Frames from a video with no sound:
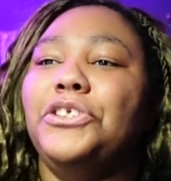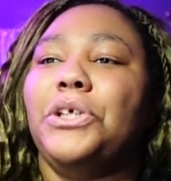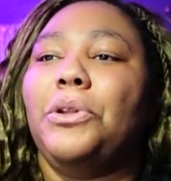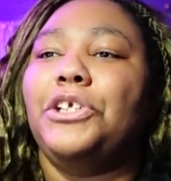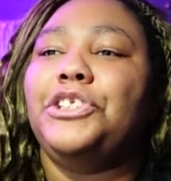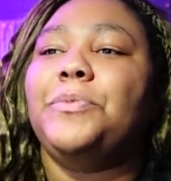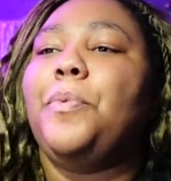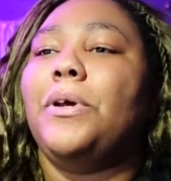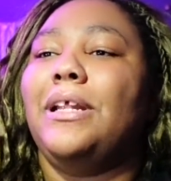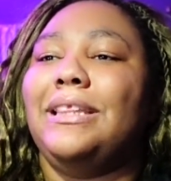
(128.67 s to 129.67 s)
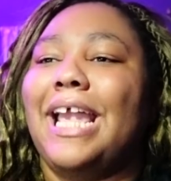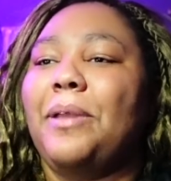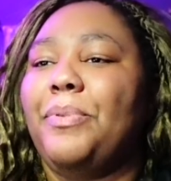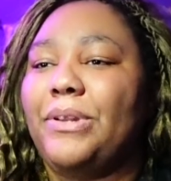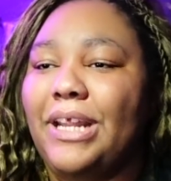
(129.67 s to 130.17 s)
So let's just put a
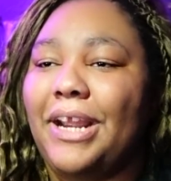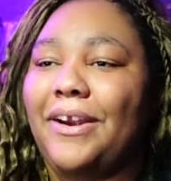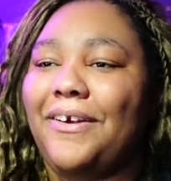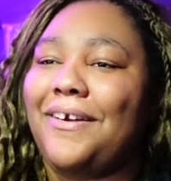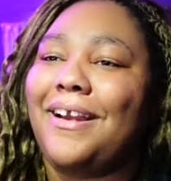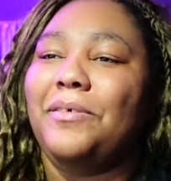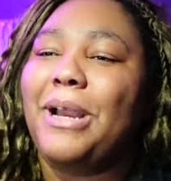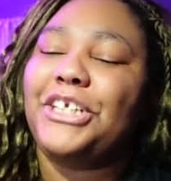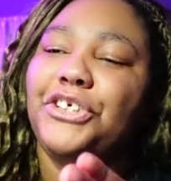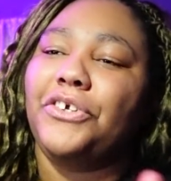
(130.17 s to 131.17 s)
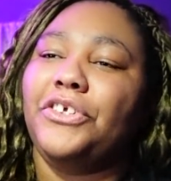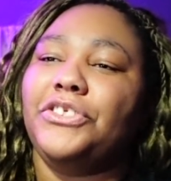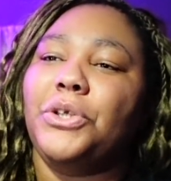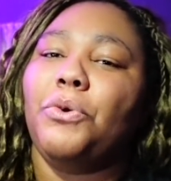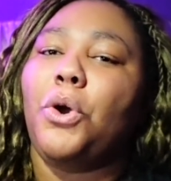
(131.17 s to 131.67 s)
lamp in there, make sure
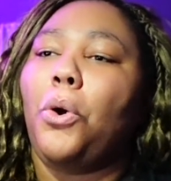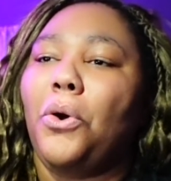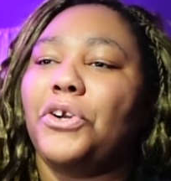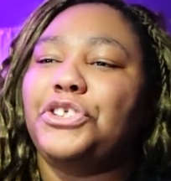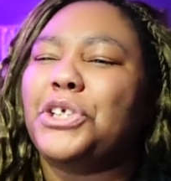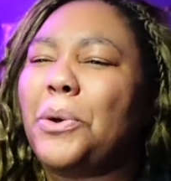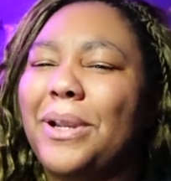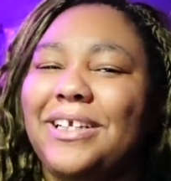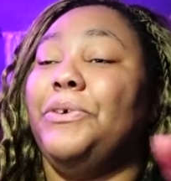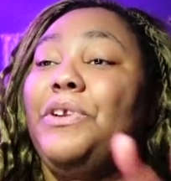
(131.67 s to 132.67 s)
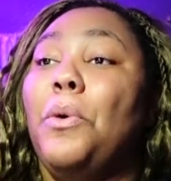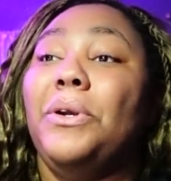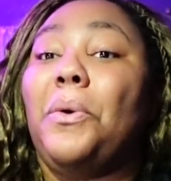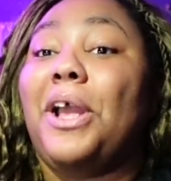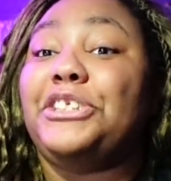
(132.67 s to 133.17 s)
there's no cord showing so no
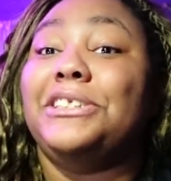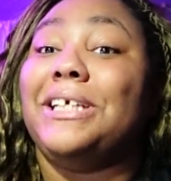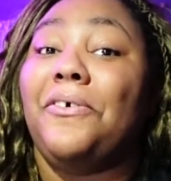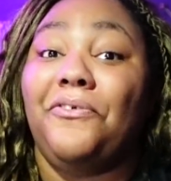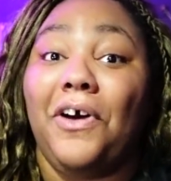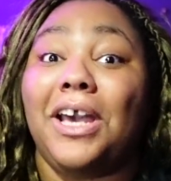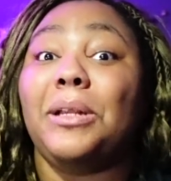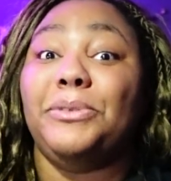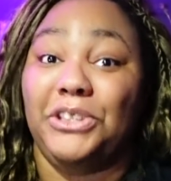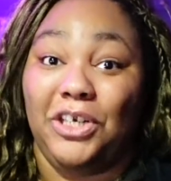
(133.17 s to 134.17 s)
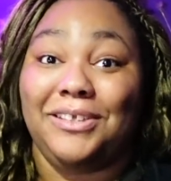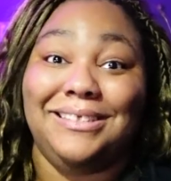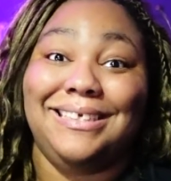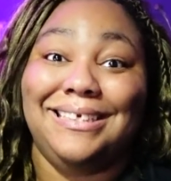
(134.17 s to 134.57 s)
one questions how fucking absurd this